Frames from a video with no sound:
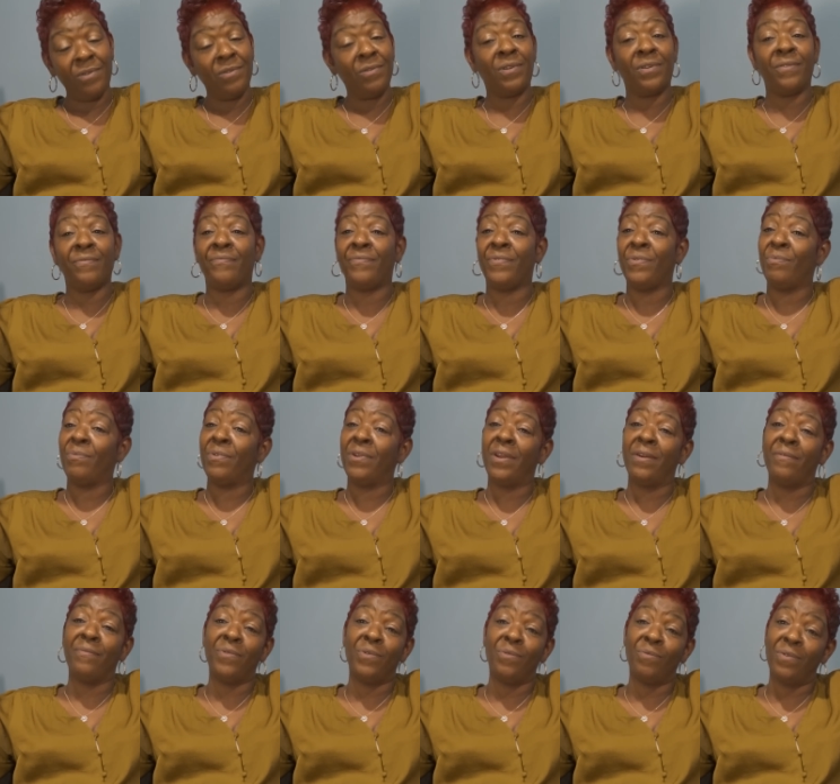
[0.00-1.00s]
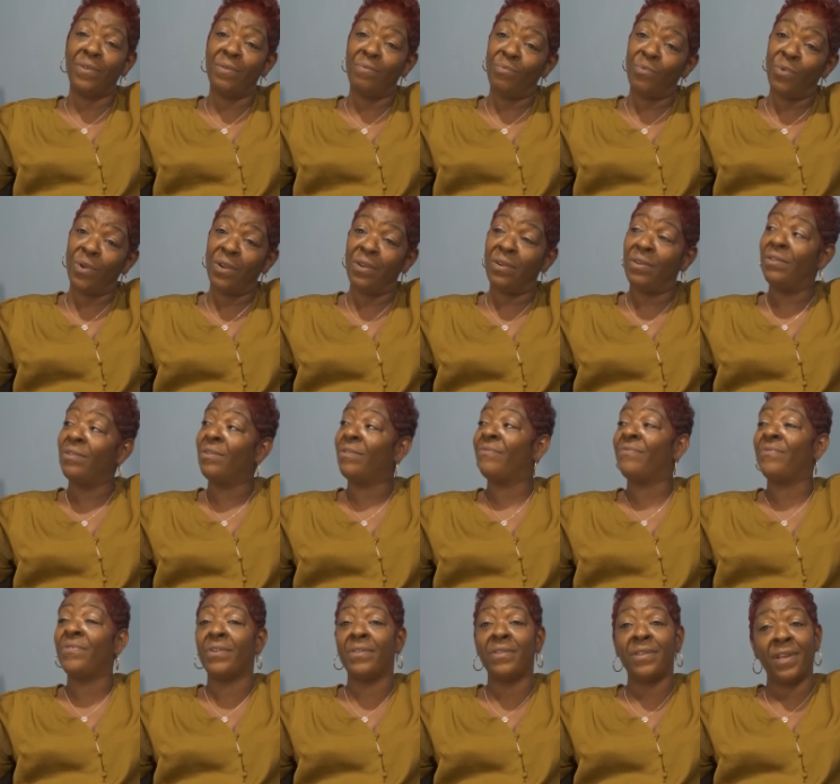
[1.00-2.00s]
looking for whatever you want to look
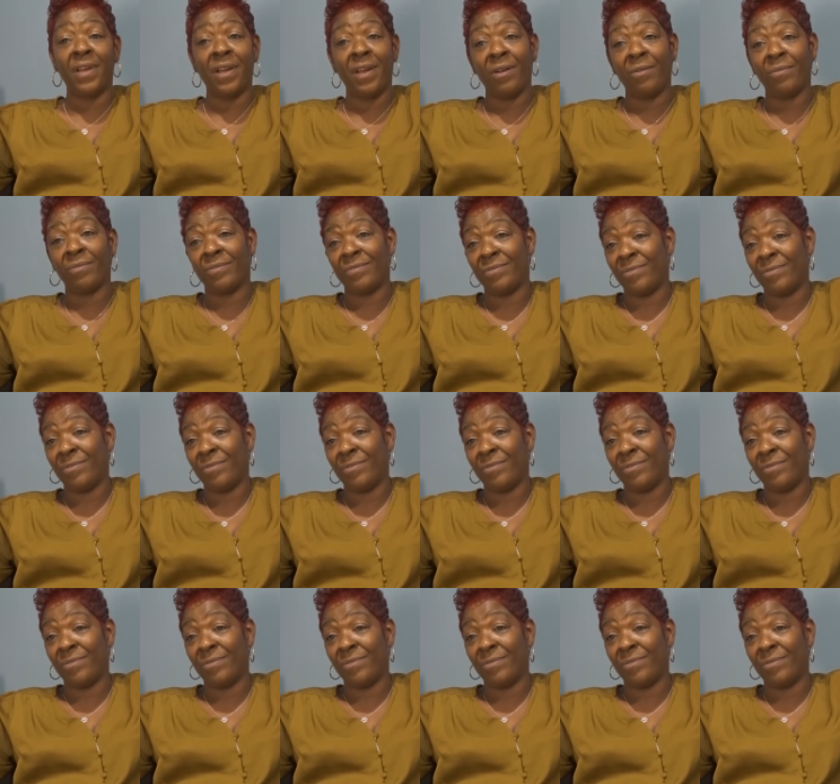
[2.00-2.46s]
for now.